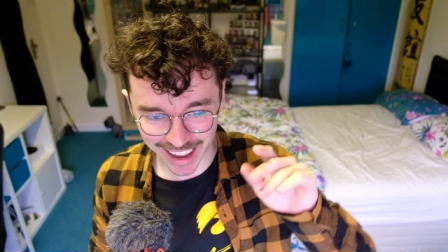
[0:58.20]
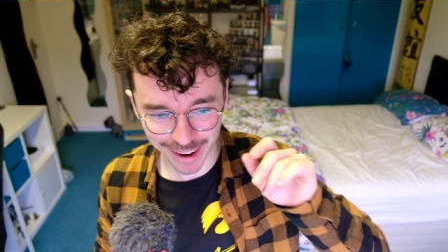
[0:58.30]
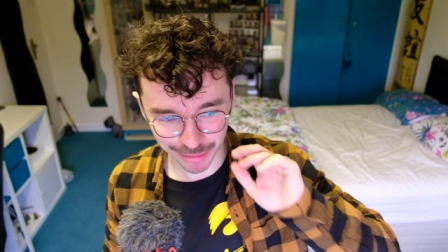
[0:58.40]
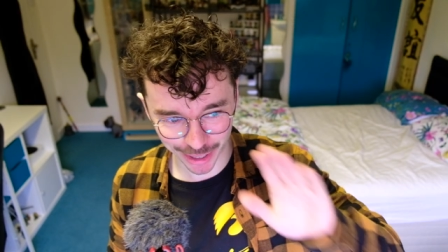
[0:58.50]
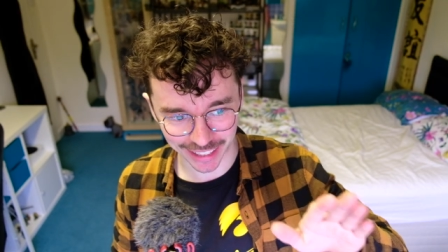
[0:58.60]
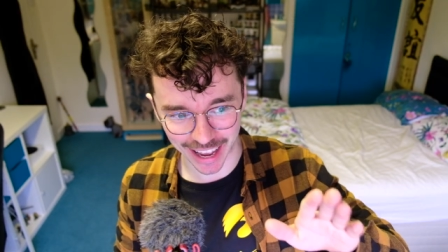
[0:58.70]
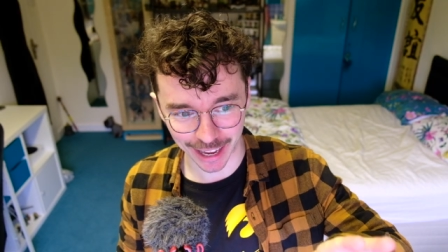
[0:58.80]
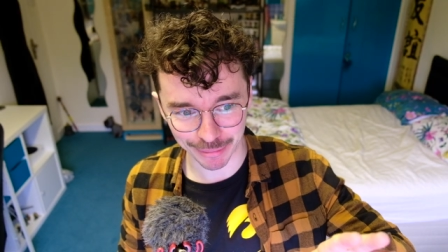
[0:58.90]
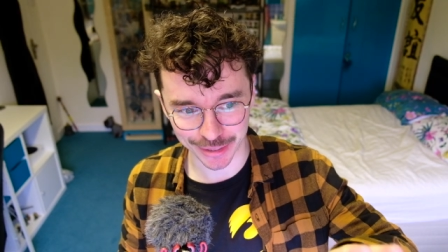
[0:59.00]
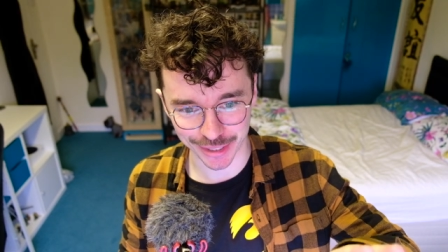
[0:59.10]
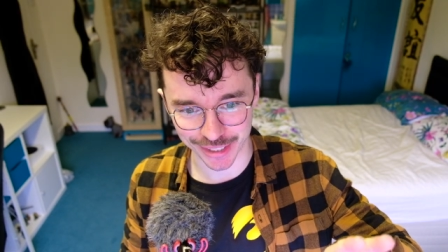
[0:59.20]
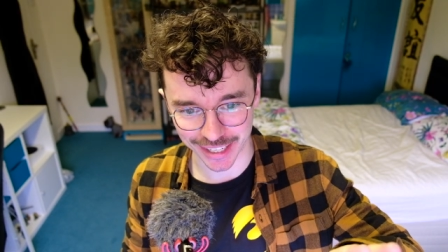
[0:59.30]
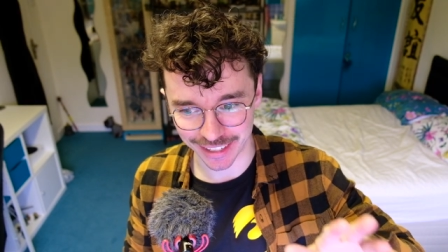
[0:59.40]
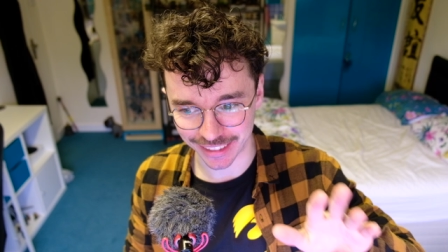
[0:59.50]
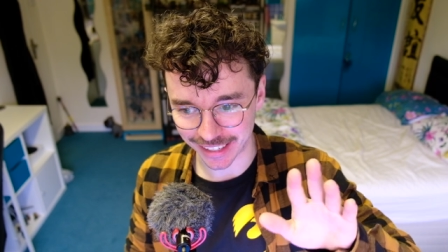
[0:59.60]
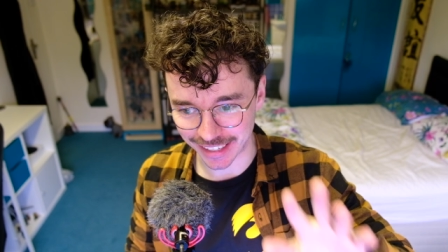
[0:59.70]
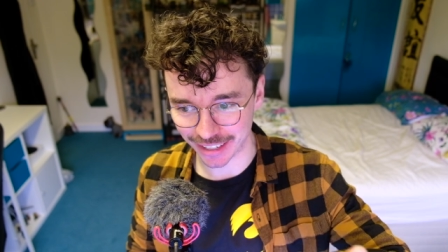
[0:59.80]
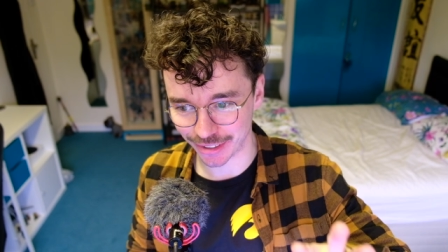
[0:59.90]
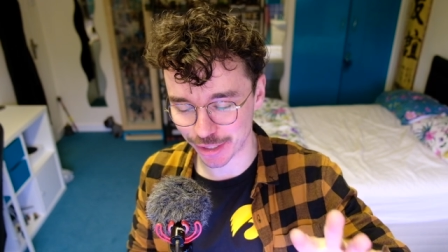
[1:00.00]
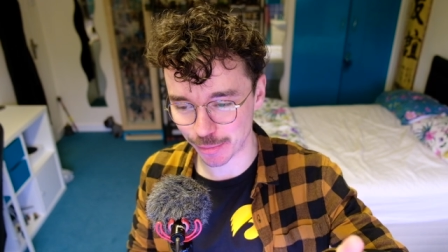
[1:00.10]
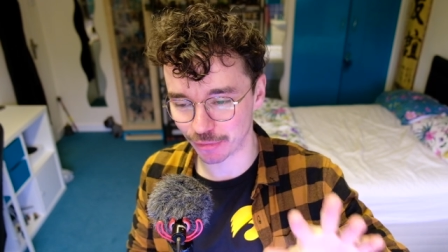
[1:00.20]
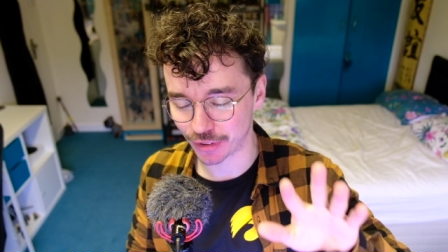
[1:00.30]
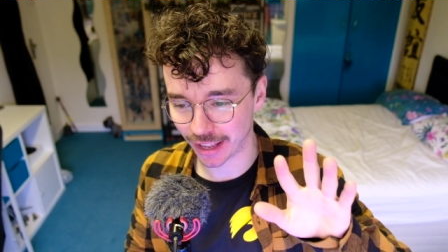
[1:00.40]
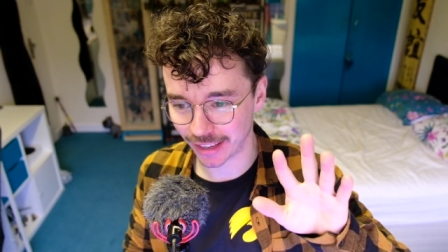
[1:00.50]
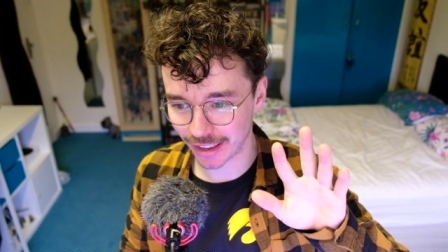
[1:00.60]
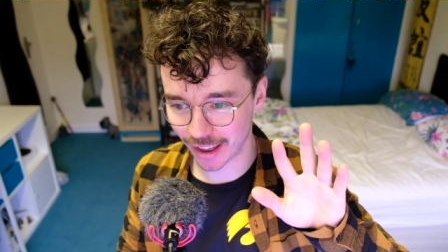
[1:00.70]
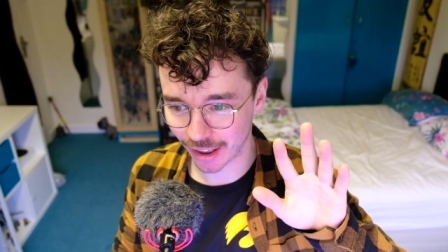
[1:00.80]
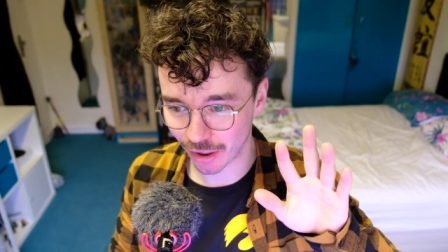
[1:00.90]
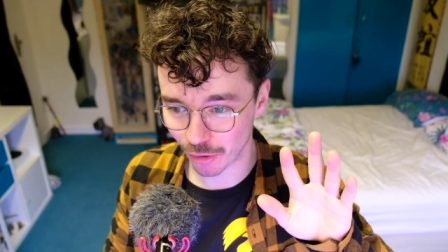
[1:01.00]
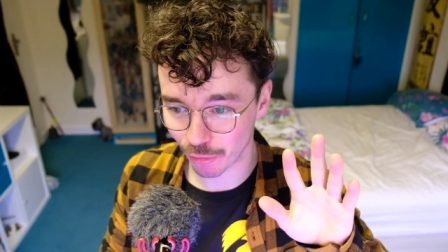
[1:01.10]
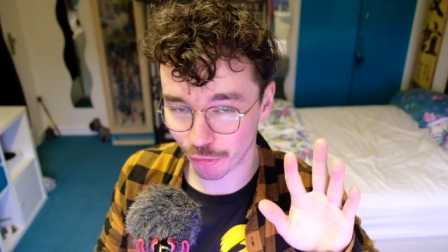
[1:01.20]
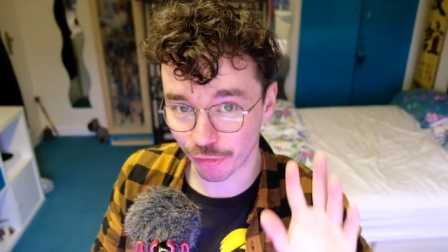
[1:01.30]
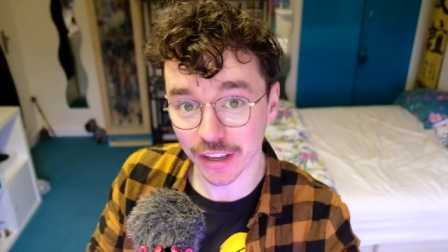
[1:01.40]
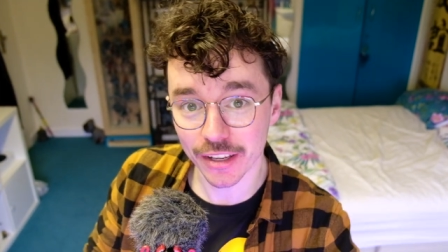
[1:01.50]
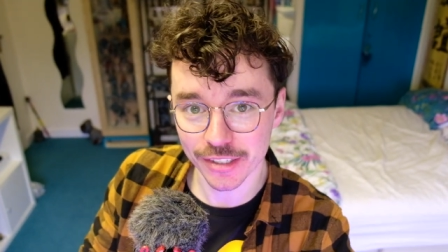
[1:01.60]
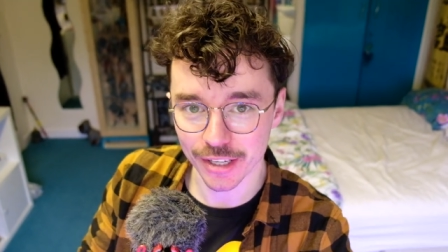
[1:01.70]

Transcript: am really hyped to see the neon Superfly uh, figures